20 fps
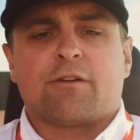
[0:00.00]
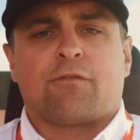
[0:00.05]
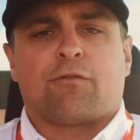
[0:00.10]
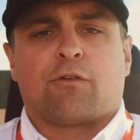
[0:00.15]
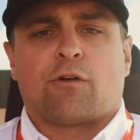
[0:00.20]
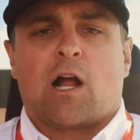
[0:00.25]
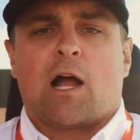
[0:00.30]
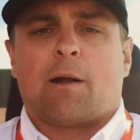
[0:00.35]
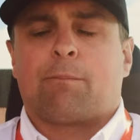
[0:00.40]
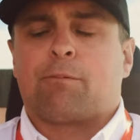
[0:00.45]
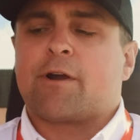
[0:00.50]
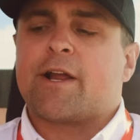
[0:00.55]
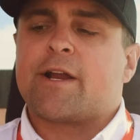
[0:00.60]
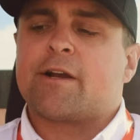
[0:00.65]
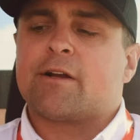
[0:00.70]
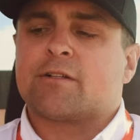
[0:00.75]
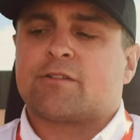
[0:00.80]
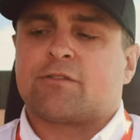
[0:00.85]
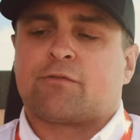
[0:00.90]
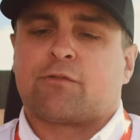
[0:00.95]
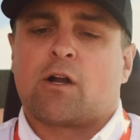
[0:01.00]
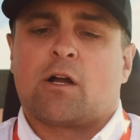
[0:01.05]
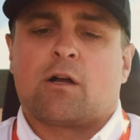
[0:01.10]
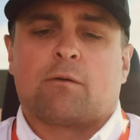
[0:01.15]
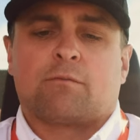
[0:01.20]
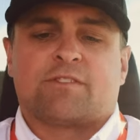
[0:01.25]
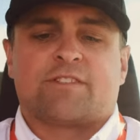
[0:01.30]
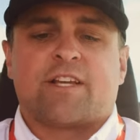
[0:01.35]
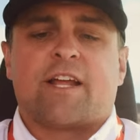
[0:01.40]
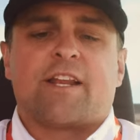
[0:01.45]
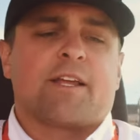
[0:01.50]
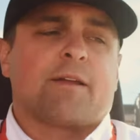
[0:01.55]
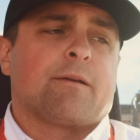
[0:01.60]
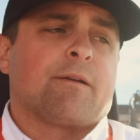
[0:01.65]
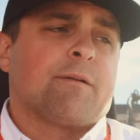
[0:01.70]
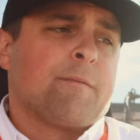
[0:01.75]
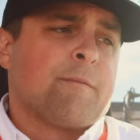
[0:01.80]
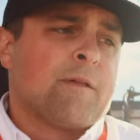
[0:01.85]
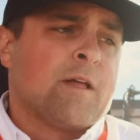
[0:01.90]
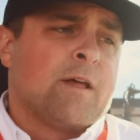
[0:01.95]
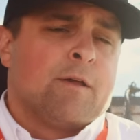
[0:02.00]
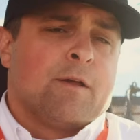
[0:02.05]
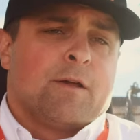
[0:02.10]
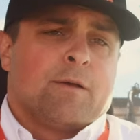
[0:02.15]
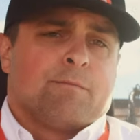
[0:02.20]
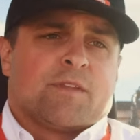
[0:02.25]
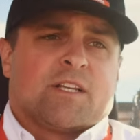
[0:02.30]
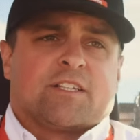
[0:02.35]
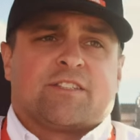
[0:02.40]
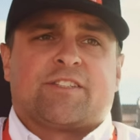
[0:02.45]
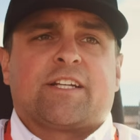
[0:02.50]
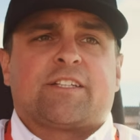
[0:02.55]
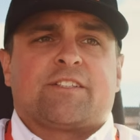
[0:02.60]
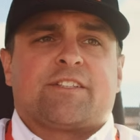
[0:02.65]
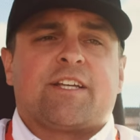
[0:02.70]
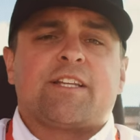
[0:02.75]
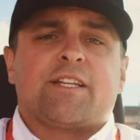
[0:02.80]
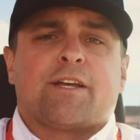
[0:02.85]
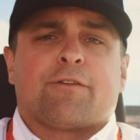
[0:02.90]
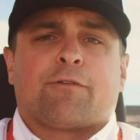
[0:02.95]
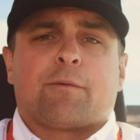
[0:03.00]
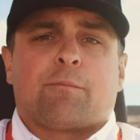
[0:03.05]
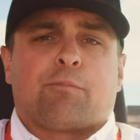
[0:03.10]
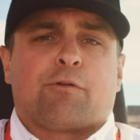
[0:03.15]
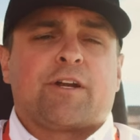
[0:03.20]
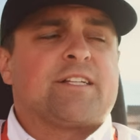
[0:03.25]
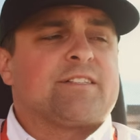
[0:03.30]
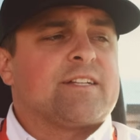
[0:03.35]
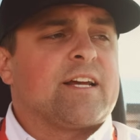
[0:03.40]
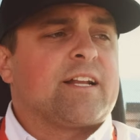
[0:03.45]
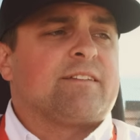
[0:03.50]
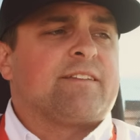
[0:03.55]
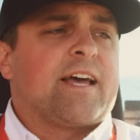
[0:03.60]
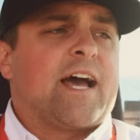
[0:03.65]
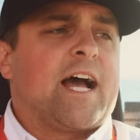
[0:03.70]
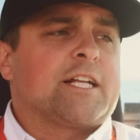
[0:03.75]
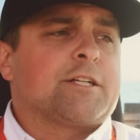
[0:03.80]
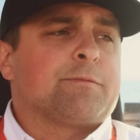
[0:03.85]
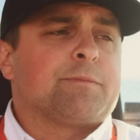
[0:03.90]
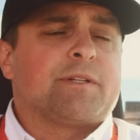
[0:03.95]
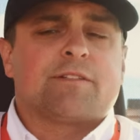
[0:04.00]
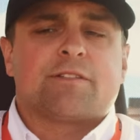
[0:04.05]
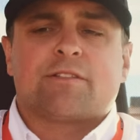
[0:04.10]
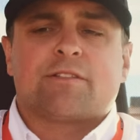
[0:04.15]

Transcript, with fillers: for operators, from setting 16 different preset attachments,